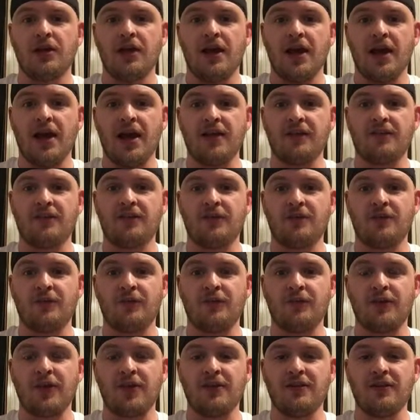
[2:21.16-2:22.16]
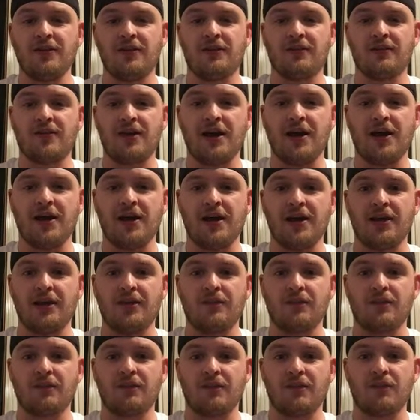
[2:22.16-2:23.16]
has to defend this
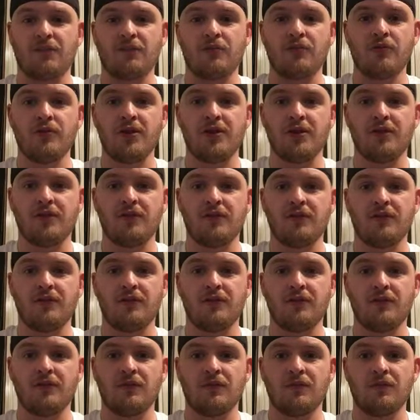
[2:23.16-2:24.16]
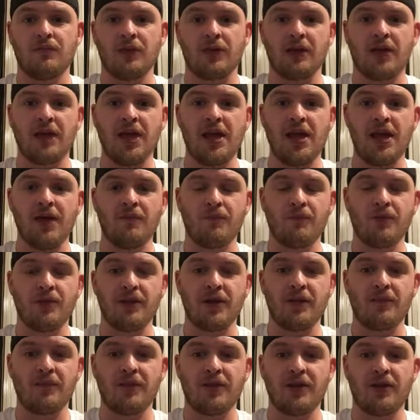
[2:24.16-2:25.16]
guy, this priest, but can't bring
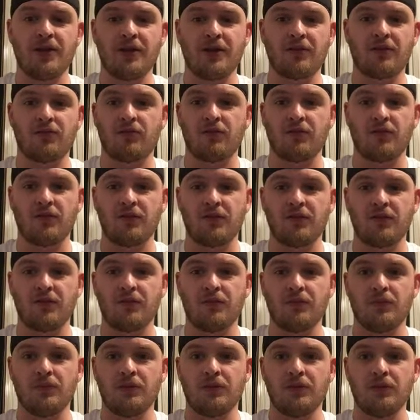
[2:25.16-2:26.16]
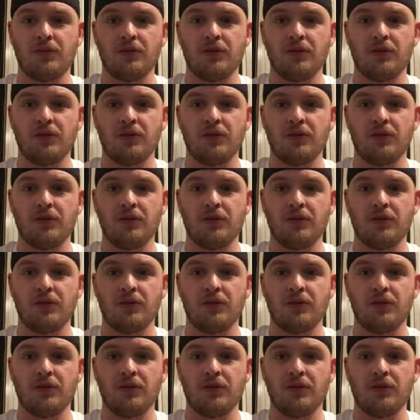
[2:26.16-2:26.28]
up the exorcism.